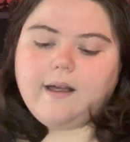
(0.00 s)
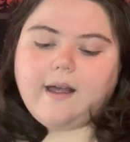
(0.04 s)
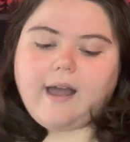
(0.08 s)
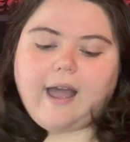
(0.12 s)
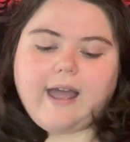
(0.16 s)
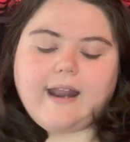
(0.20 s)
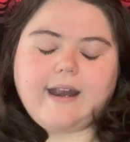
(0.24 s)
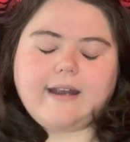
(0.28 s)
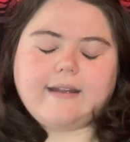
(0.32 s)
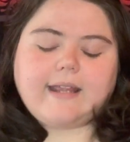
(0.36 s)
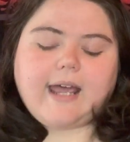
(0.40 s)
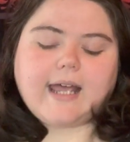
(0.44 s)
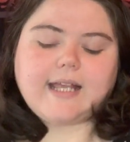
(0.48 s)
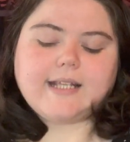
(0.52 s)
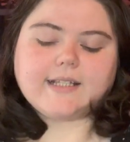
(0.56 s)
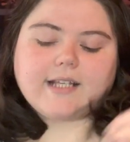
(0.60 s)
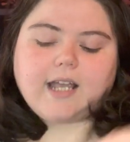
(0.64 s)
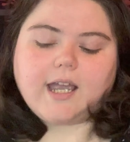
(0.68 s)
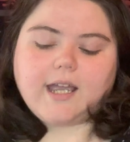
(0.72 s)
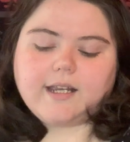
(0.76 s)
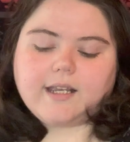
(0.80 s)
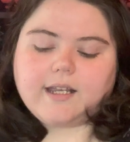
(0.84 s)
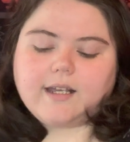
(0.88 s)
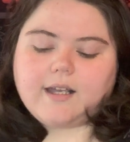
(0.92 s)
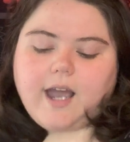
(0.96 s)
And that's
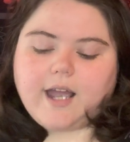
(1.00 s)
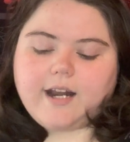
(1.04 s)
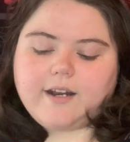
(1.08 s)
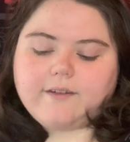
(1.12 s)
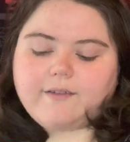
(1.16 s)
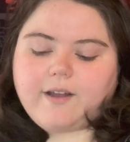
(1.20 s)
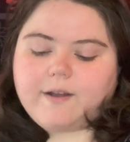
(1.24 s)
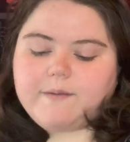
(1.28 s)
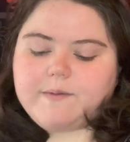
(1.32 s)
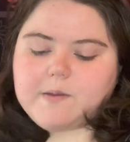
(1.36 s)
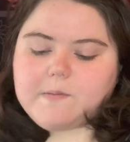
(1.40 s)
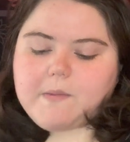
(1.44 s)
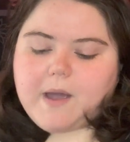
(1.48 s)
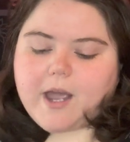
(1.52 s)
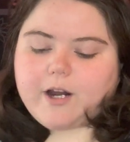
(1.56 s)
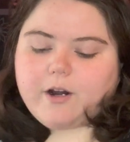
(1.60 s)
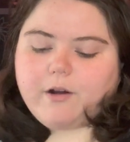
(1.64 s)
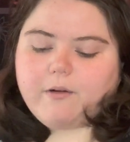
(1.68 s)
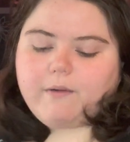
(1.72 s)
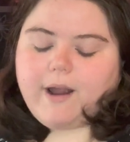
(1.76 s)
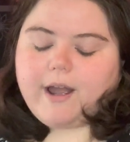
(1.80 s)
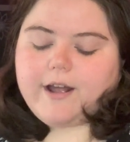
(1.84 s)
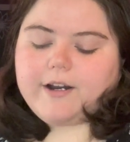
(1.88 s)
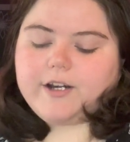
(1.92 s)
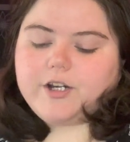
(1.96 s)
kind of coming back
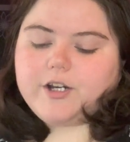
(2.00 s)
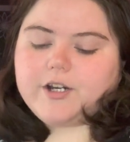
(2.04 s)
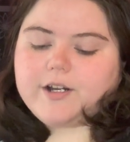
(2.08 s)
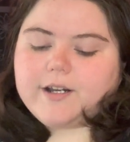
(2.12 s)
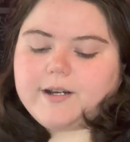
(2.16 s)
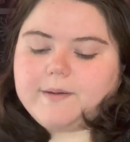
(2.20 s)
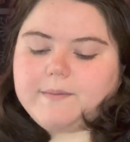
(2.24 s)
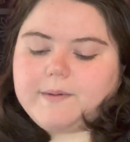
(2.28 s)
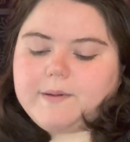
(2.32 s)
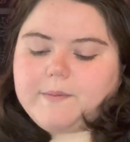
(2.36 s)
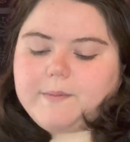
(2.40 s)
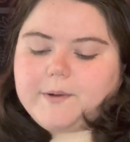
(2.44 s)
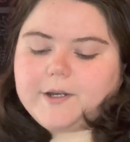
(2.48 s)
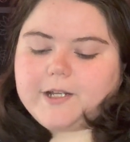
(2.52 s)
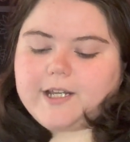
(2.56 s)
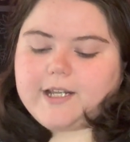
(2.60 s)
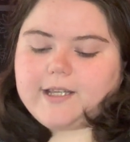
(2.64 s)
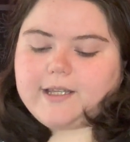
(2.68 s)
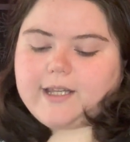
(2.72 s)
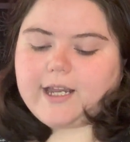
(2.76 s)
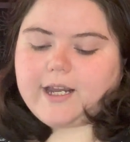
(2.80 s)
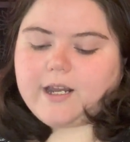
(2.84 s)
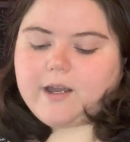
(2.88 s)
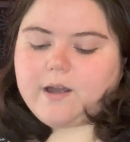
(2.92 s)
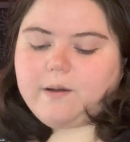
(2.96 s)
around, and you're going to be put
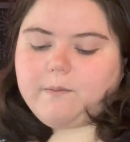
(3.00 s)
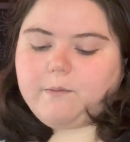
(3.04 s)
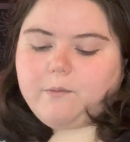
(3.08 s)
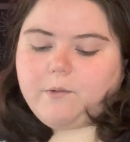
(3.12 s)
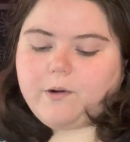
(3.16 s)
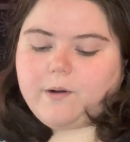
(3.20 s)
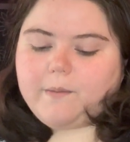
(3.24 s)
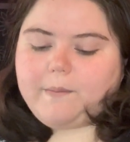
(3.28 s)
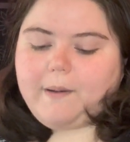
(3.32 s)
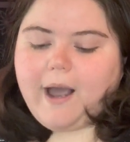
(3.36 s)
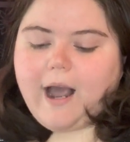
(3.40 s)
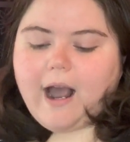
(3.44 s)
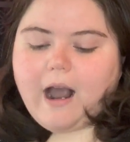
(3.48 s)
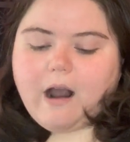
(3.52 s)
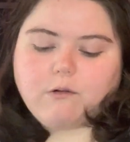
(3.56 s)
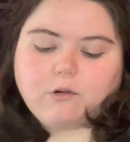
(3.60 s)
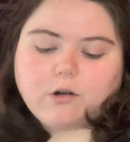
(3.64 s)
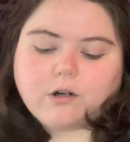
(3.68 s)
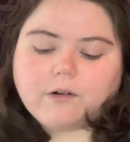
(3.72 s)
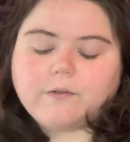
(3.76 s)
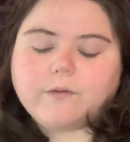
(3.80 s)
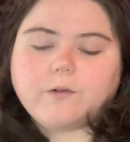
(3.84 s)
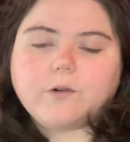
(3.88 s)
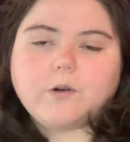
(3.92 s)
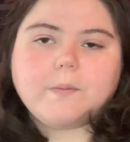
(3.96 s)
in like a more
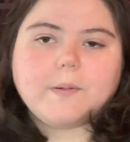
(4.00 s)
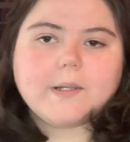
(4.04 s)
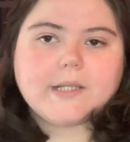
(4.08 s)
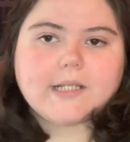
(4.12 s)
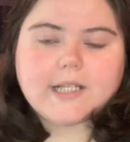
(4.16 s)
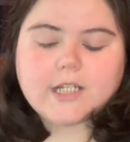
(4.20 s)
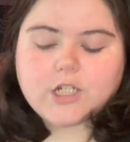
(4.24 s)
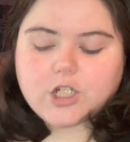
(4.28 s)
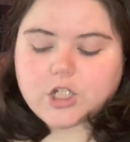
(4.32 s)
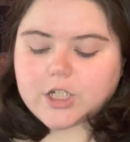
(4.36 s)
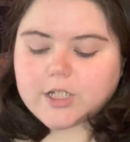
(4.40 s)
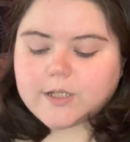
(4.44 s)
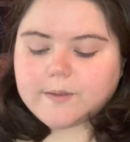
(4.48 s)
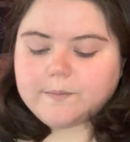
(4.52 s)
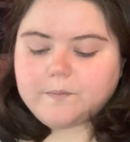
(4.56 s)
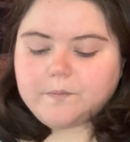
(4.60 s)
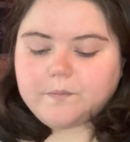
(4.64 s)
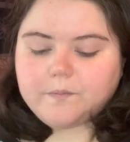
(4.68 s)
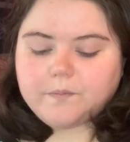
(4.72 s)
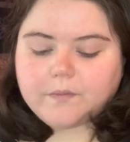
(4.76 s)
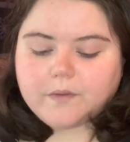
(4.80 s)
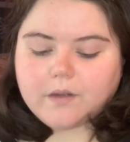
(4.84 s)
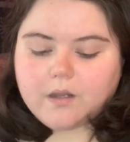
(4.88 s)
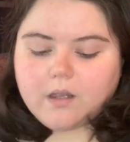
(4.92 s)
powerful position.